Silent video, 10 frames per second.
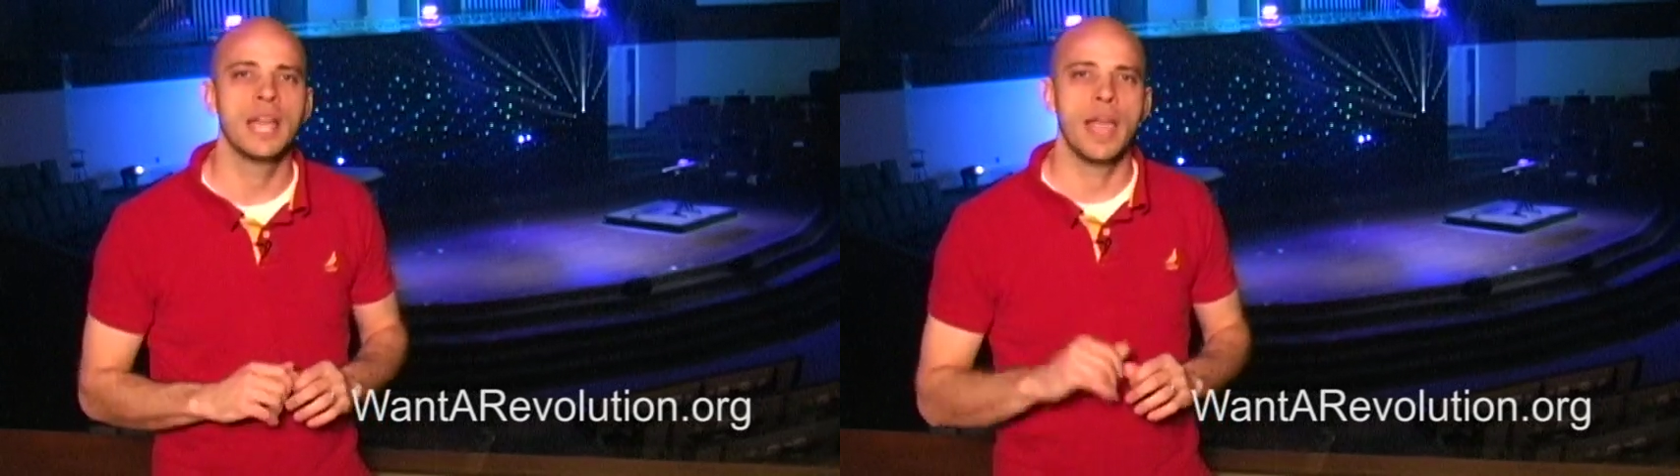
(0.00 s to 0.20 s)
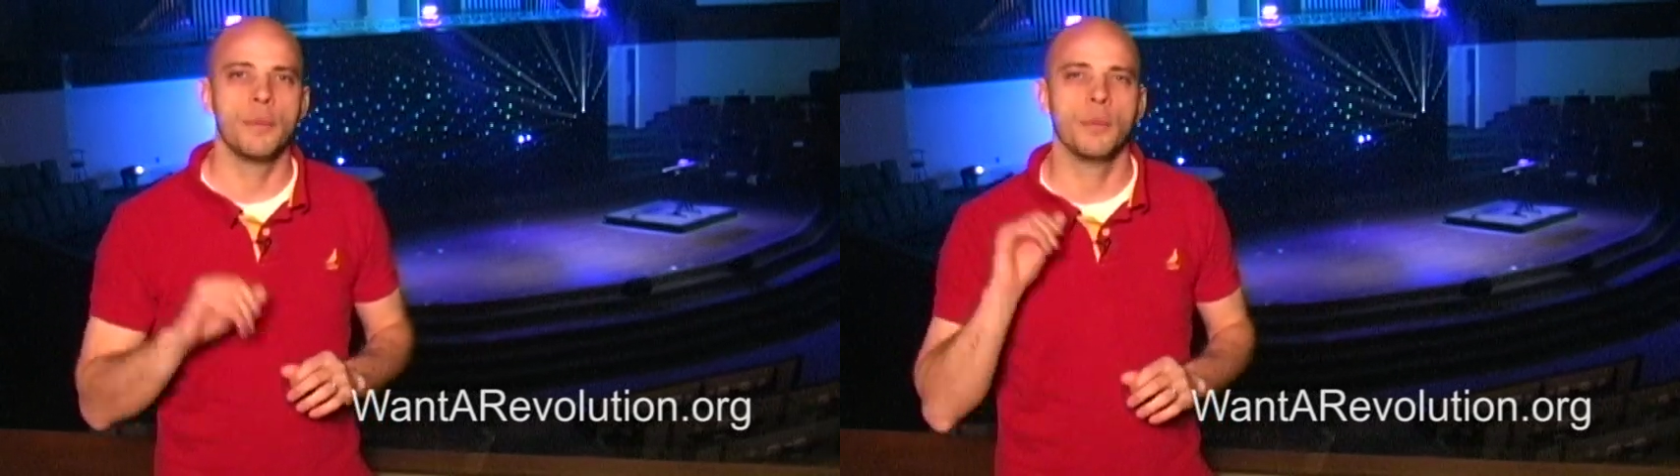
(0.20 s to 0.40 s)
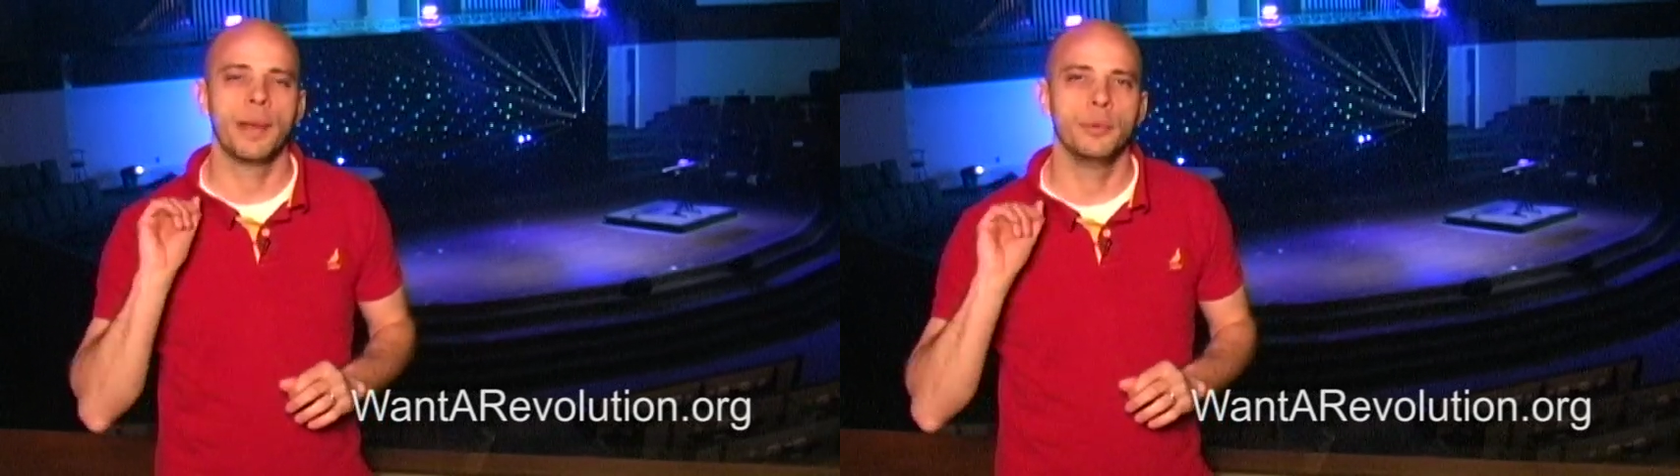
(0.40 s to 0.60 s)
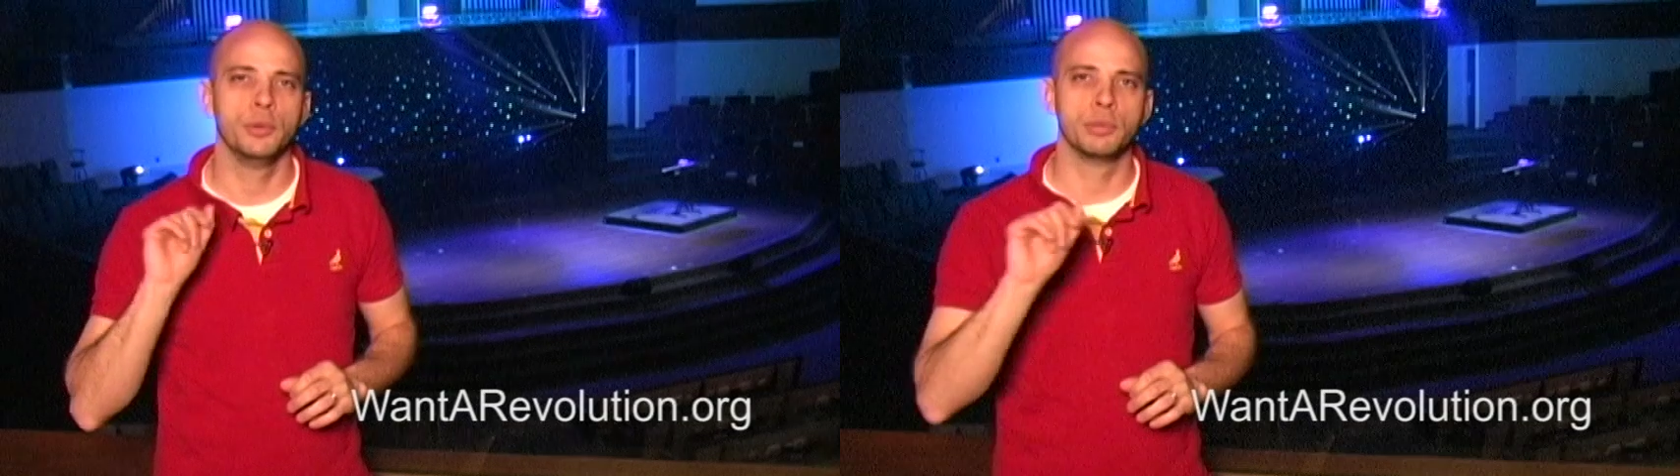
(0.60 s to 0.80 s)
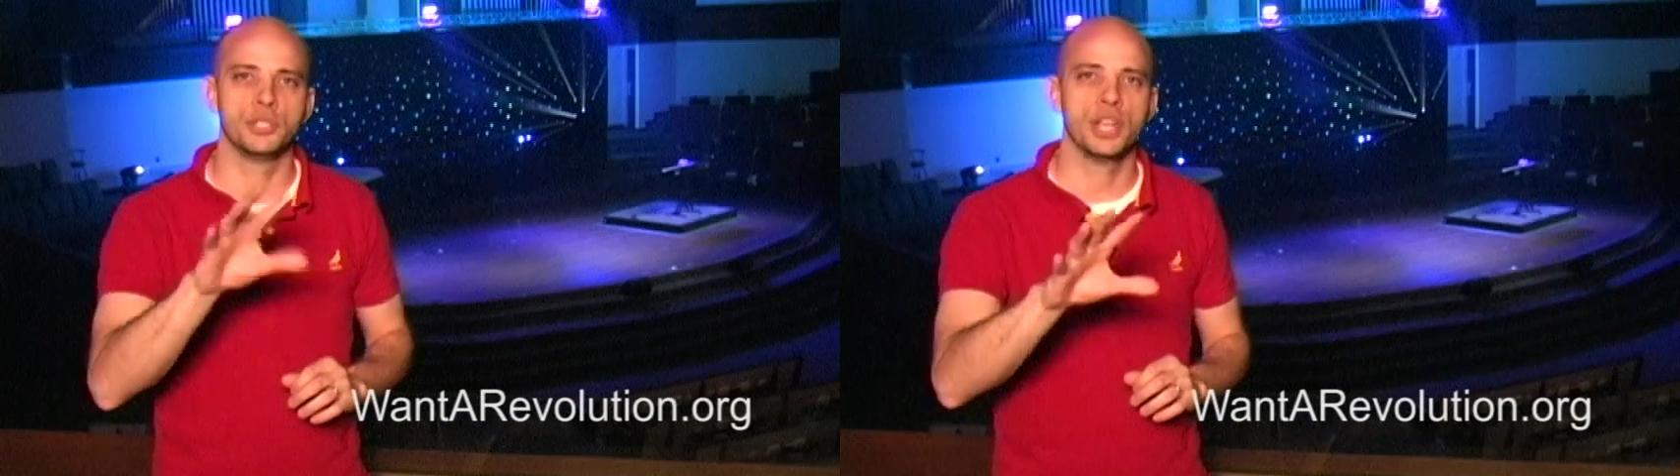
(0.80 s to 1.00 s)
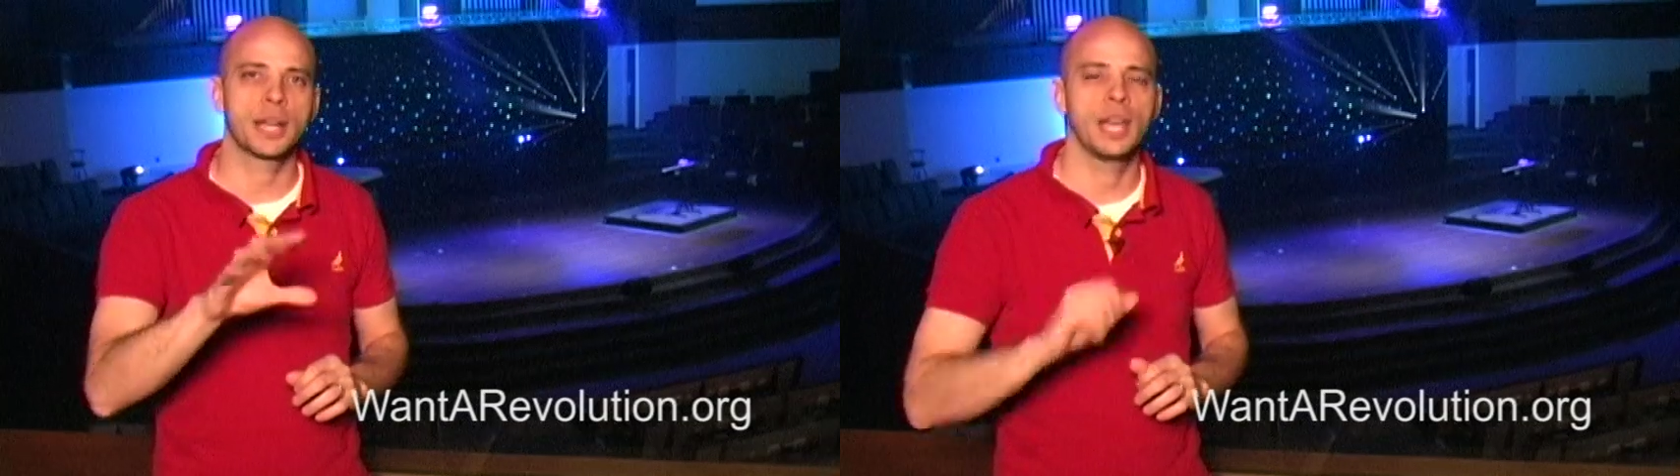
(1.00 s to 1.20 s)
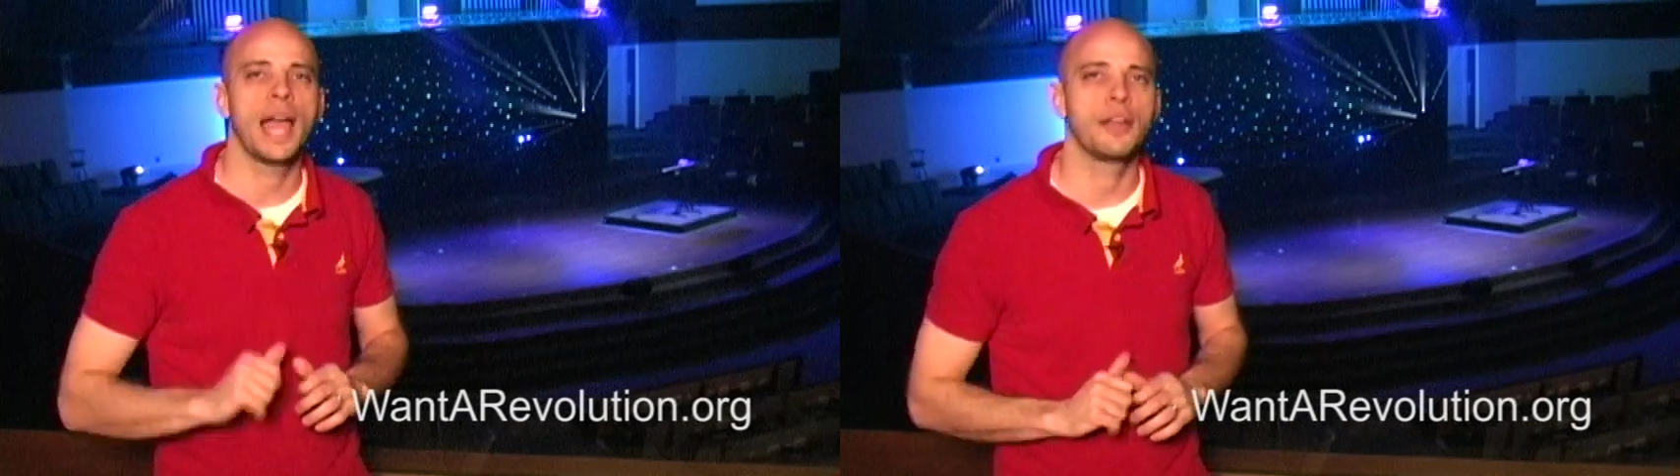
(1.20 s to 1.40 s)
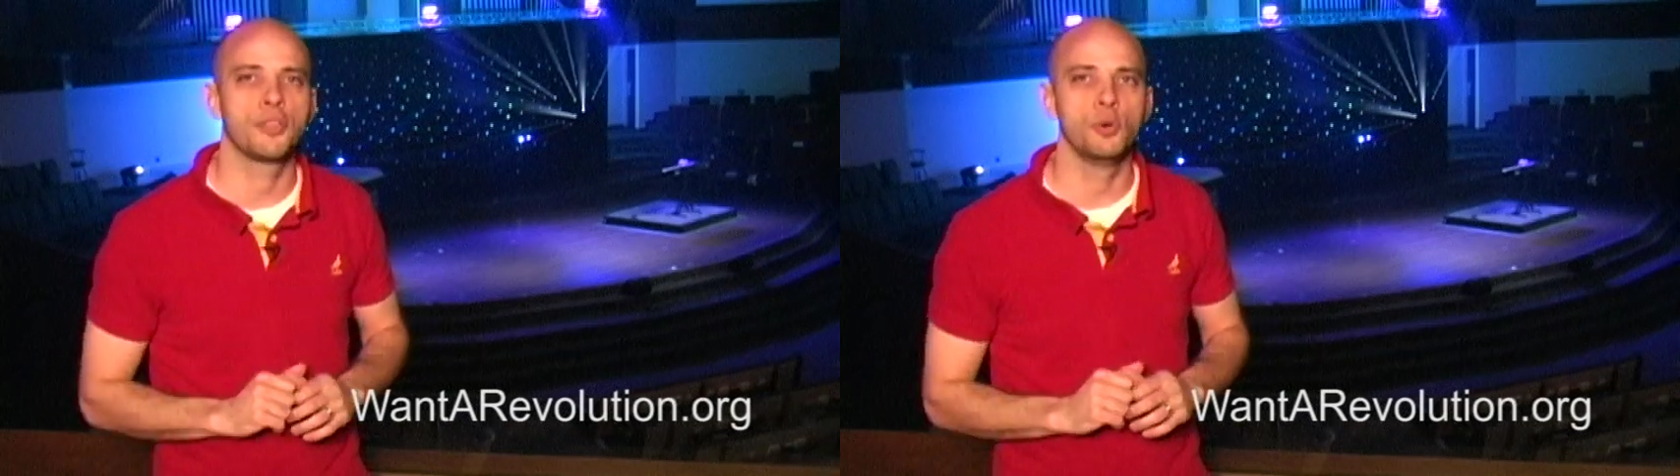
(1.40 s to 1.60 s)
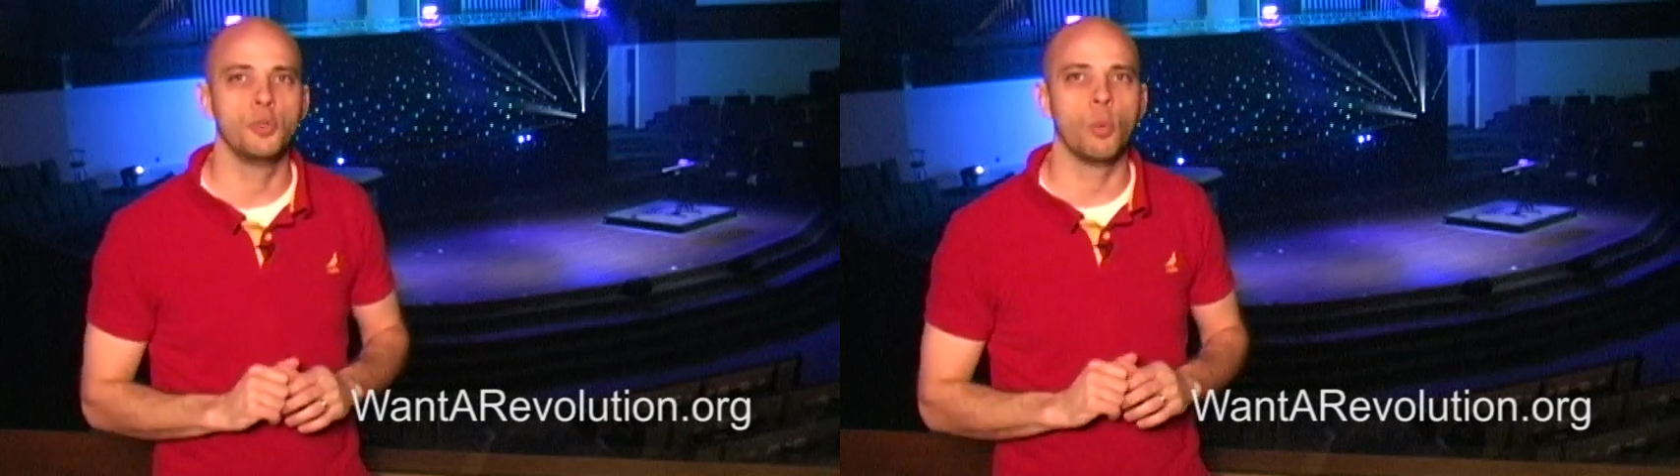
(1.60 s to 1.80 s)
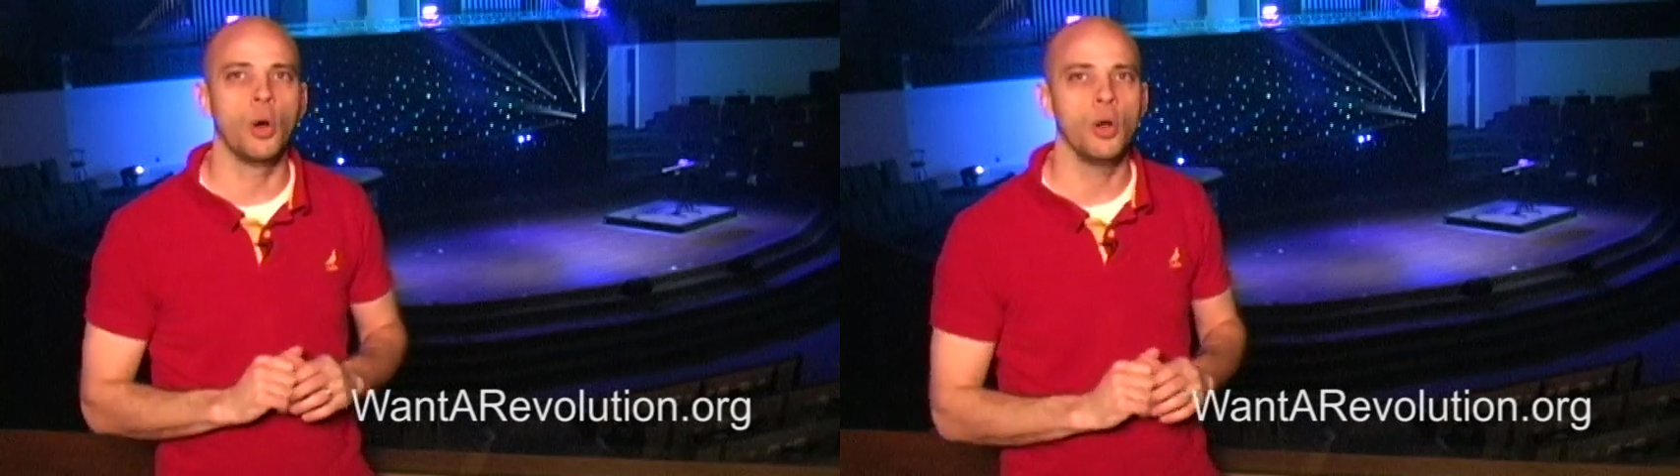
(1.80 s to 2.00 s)
and we were able to project light through
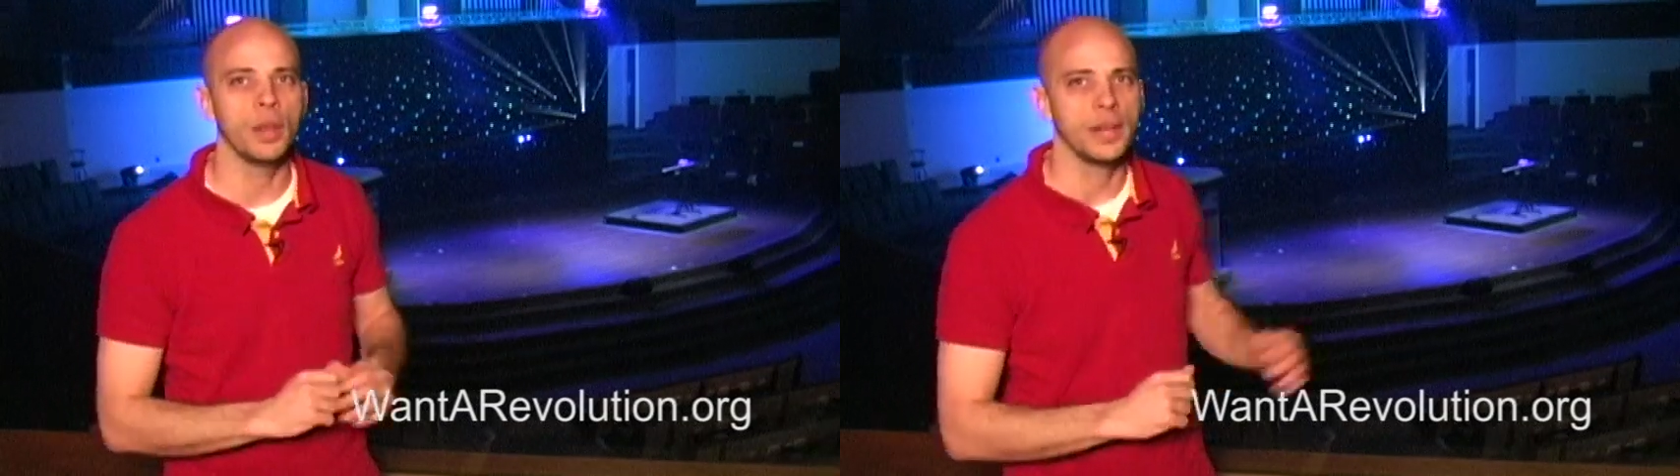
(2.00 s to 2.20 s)
the wall,